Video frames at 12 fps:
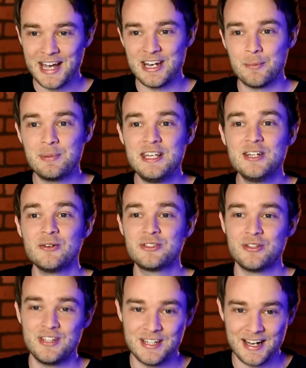and appeal
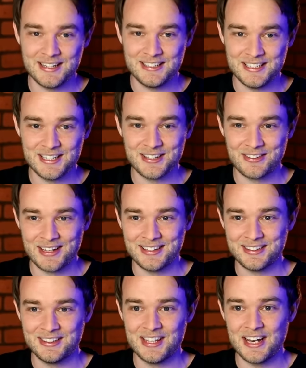to the idea
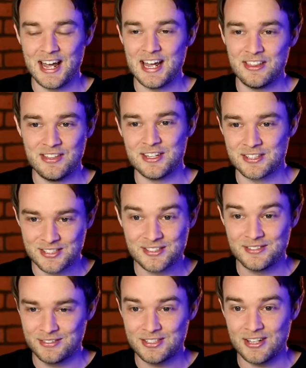that that
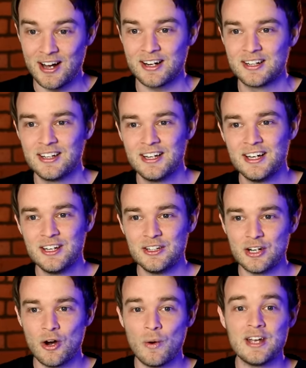atheists suck,
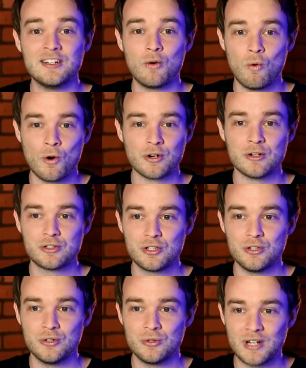you know, in order
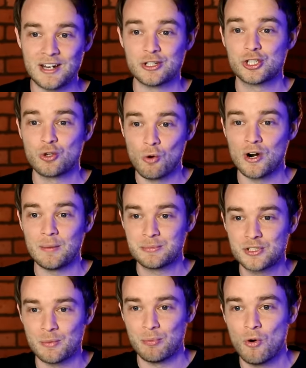to kind of shore
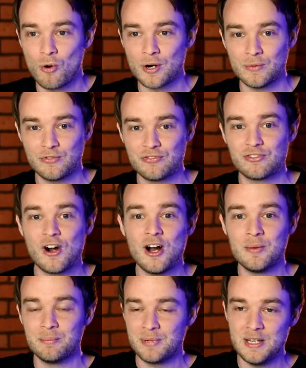up support
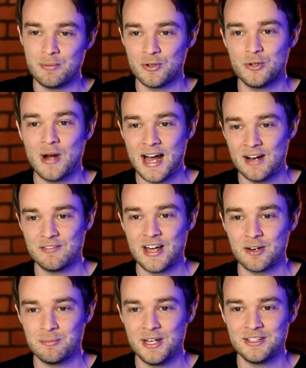from people who have
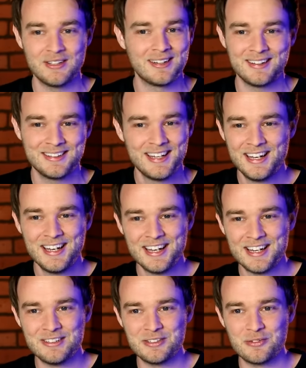that opinion.
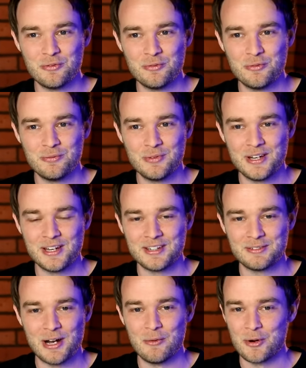I,
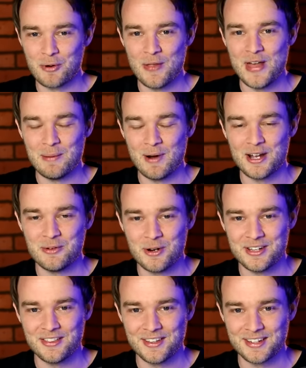I, I want to run that by you.
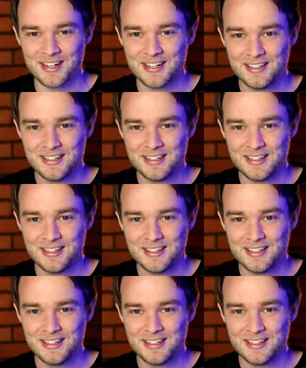What do you think?